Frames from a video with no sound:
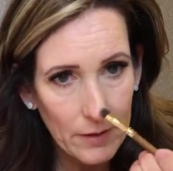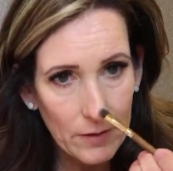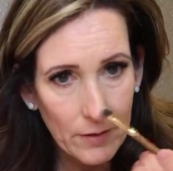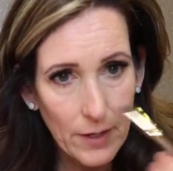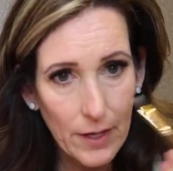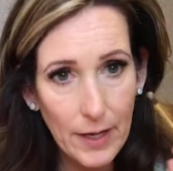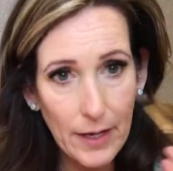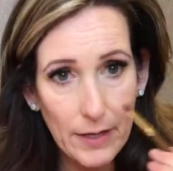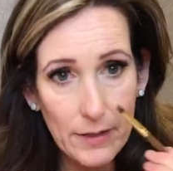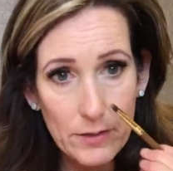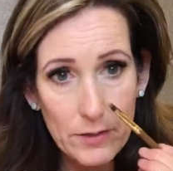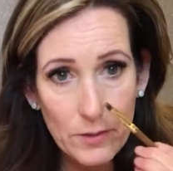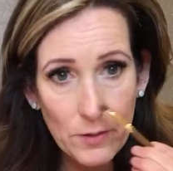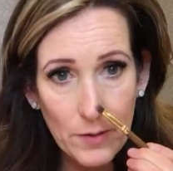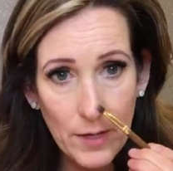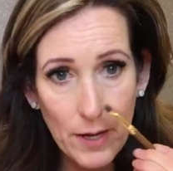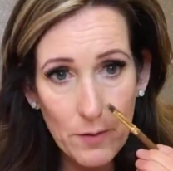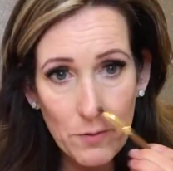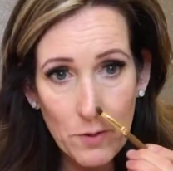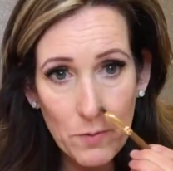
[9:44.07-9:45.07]
Okay, so
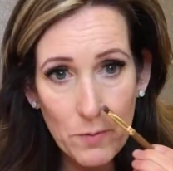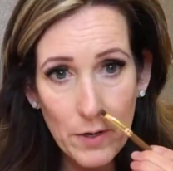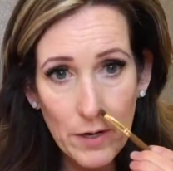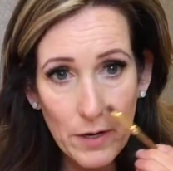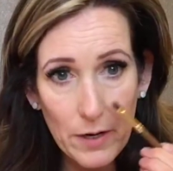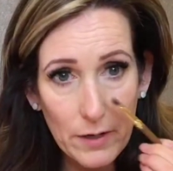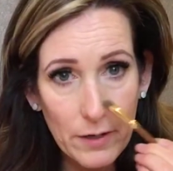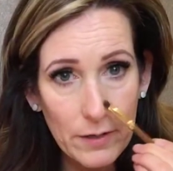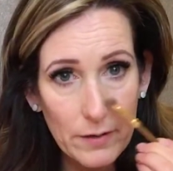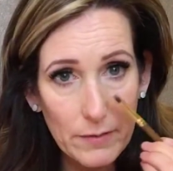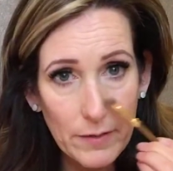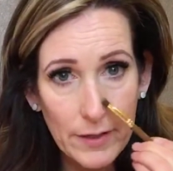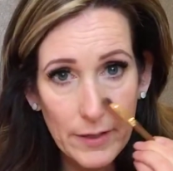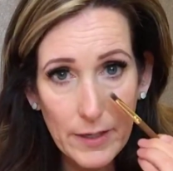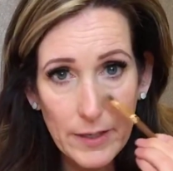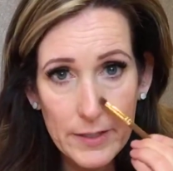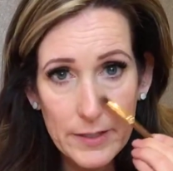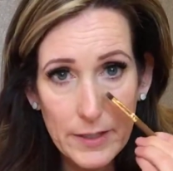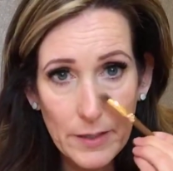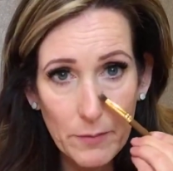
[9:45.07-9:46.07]
that will work, like
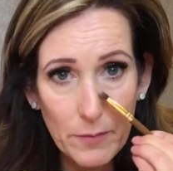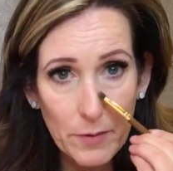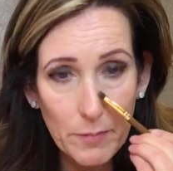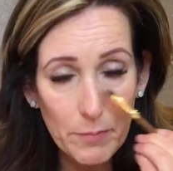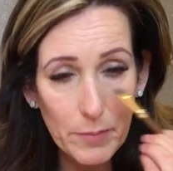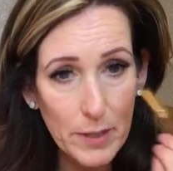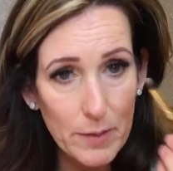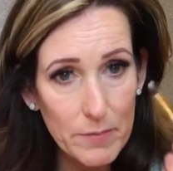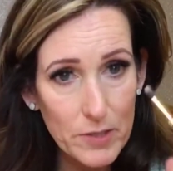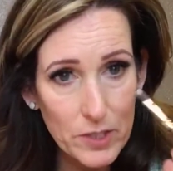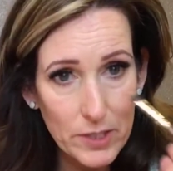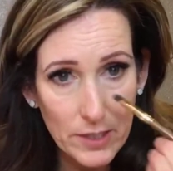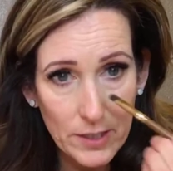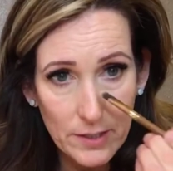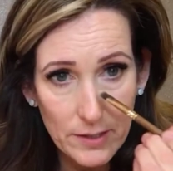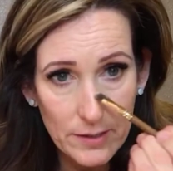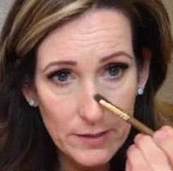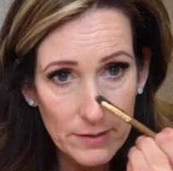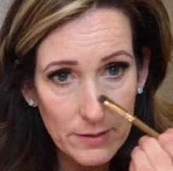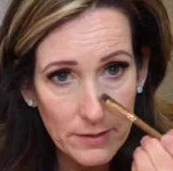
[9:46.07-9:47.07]
I said, with
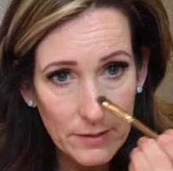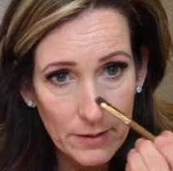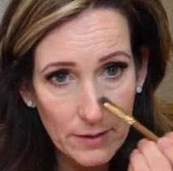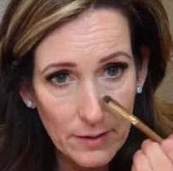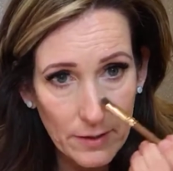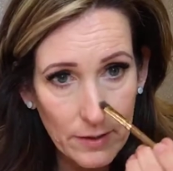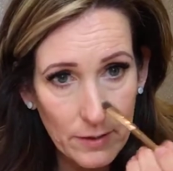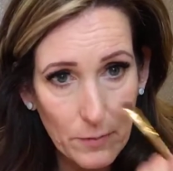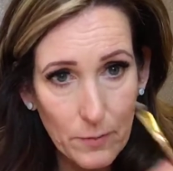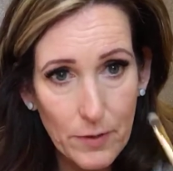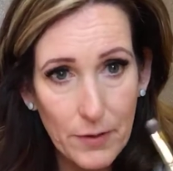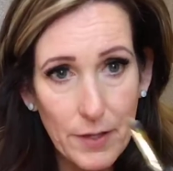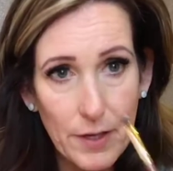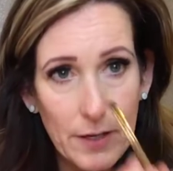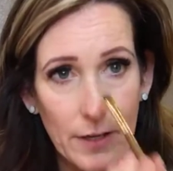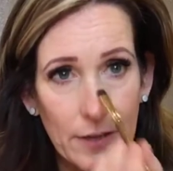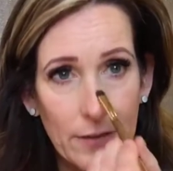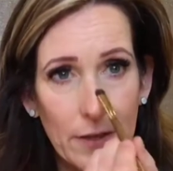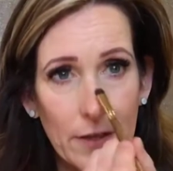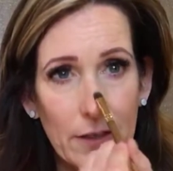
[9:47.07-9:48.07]
blemishes, with
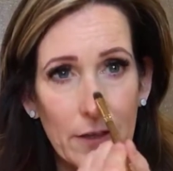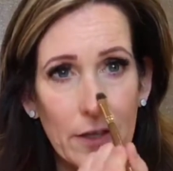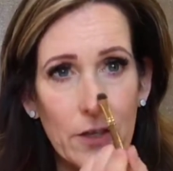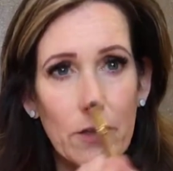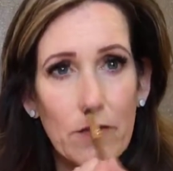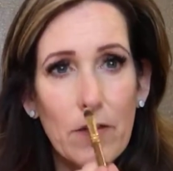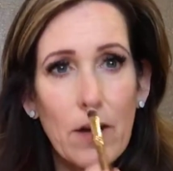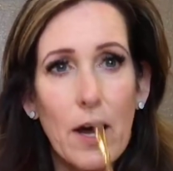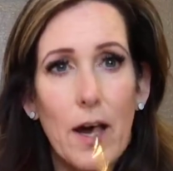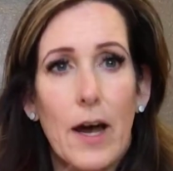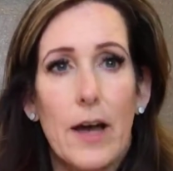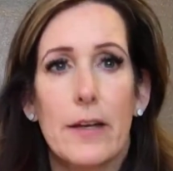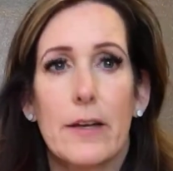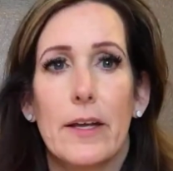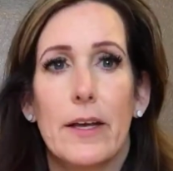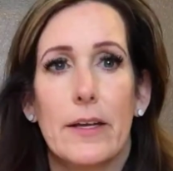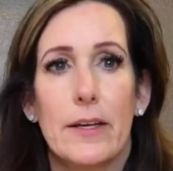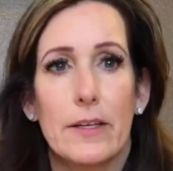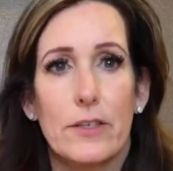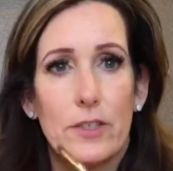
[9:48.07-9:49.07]
anything that you've got,
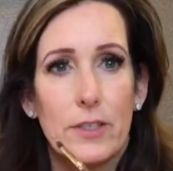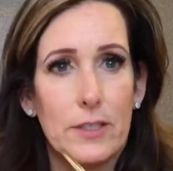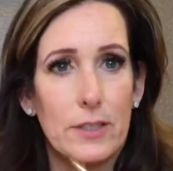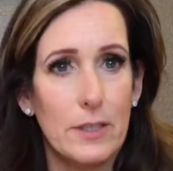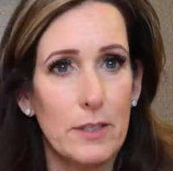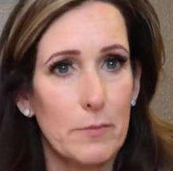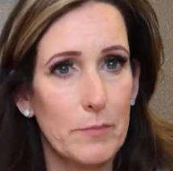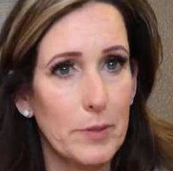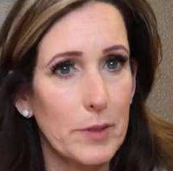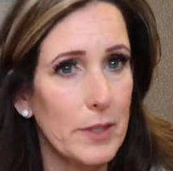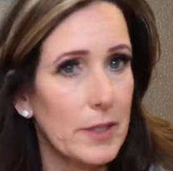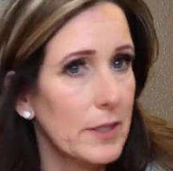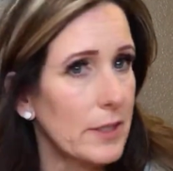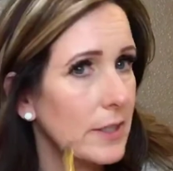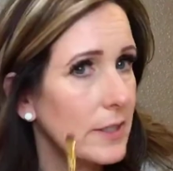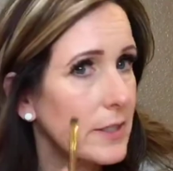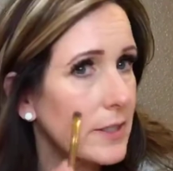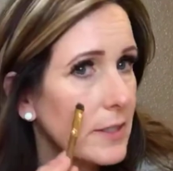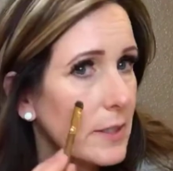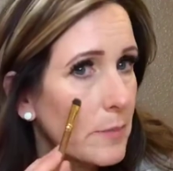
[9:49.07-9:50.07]
and it just
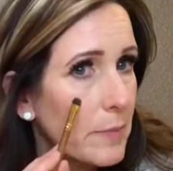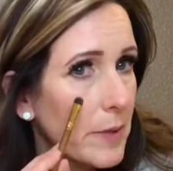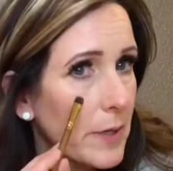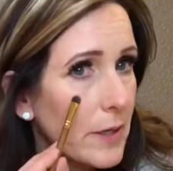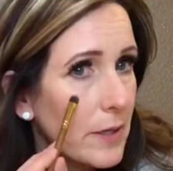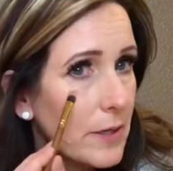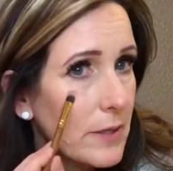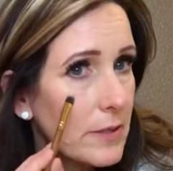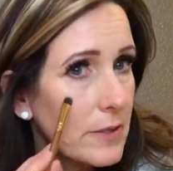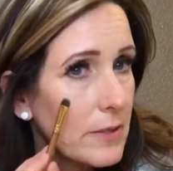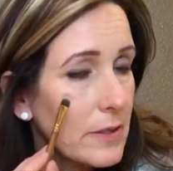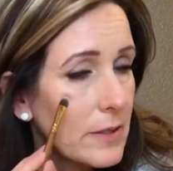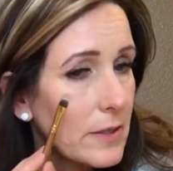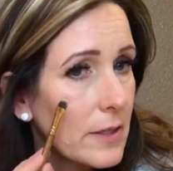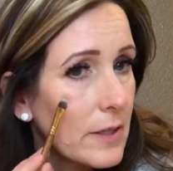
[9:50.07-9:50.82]
completely disappears.